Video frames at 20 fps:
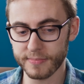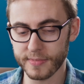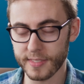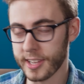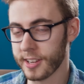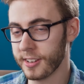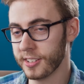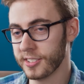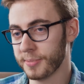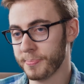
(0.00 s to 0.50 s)

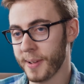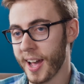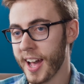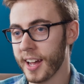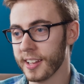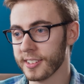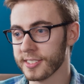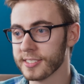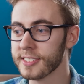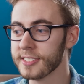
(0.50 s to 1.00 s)
years
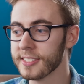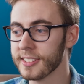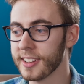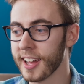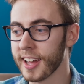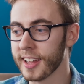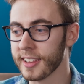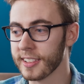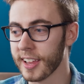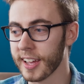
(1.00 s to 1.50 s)
passed.
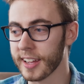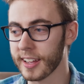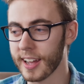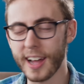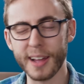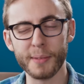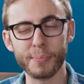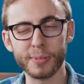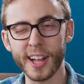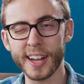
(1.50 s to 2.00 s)
And, like,
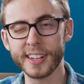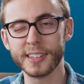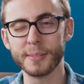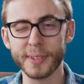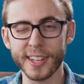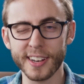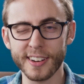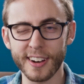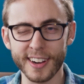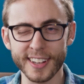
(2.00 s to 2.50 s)
I applied to
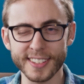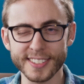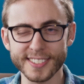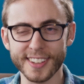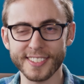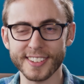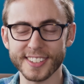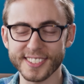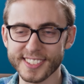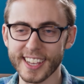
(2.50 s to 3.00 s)
be an artist
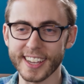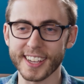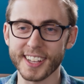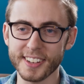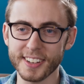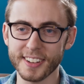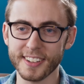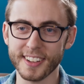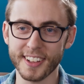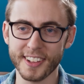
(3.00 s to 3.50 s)
on the
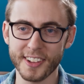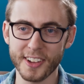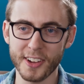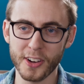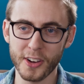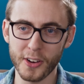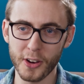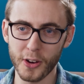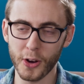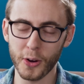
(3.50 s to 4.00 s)
second
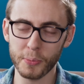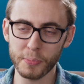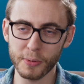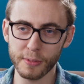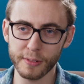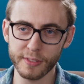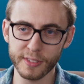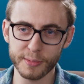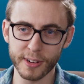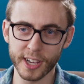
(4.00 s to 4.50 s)
Open
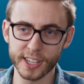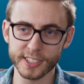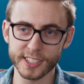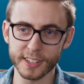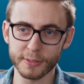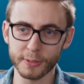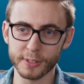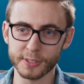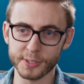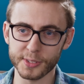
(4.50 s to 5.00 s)
Movie
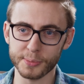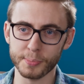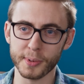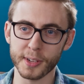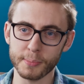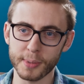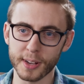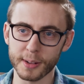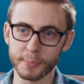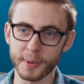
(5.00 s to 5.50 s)
project, which is
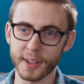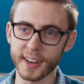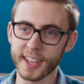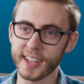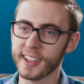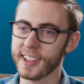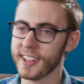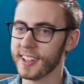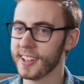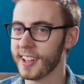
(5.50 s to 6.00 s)
Big Buck
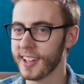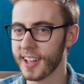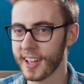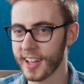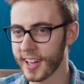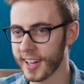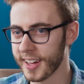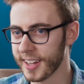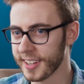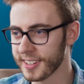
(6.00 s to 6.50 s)
Bunny,
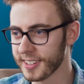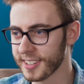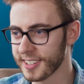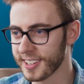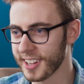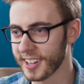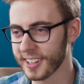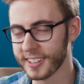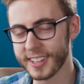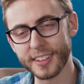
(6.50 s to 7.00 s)
mm-hmm. and
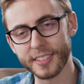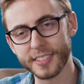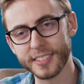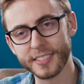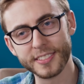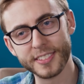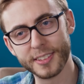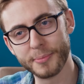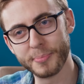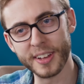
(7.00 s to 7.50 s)
got
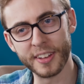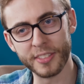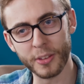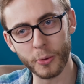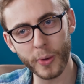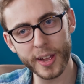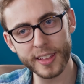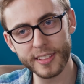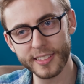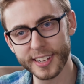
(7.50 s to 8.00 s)
to be on the
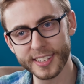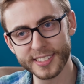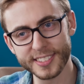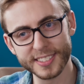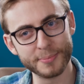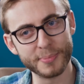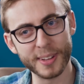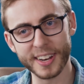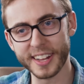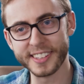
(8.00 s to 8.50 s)
wait
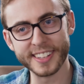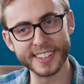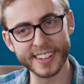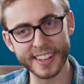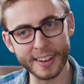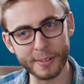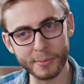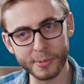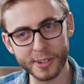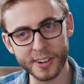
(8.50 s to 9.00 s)
list, but I didn't
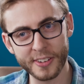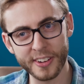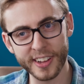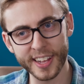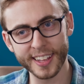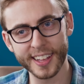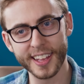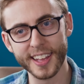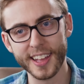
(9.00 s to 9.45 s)
end up going.